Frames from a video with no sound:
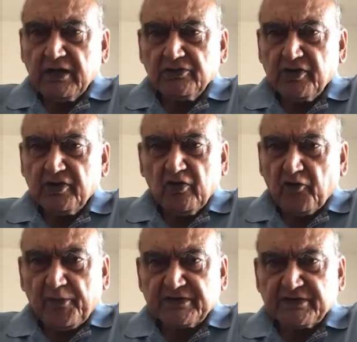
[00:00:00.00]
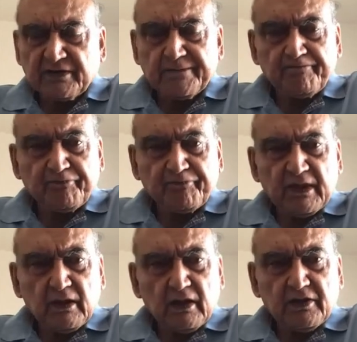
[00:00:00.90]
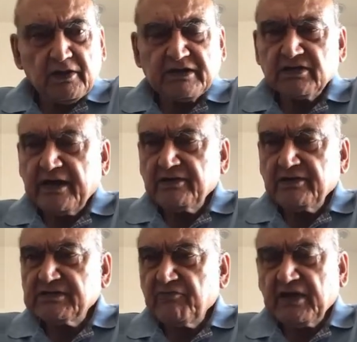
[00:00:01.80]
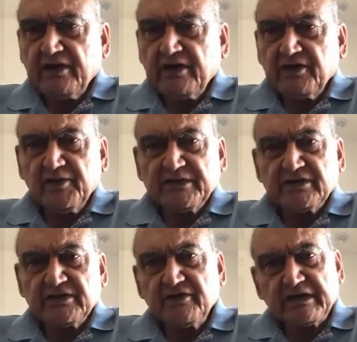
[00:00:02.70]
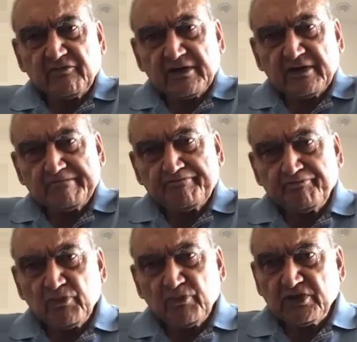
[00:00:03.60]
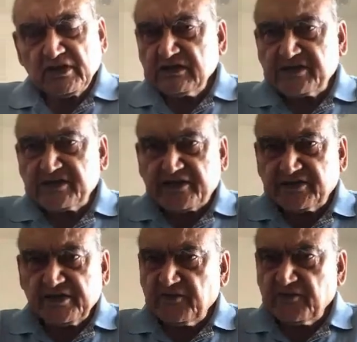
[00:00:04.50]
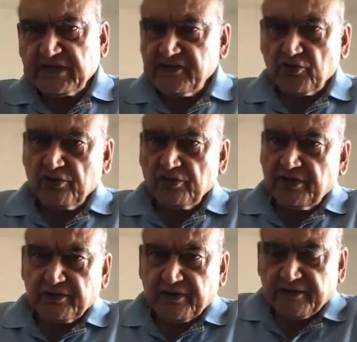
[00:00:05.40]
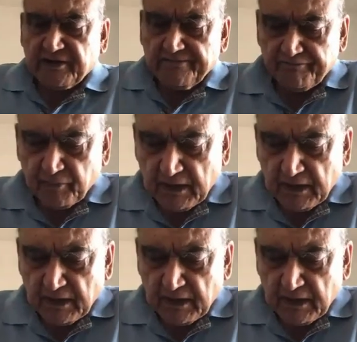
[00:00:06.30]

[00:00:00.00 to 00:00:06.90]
Hardly 3 or 4%. Rest 97, 98% recover. This is the statistics which I saw on the internet.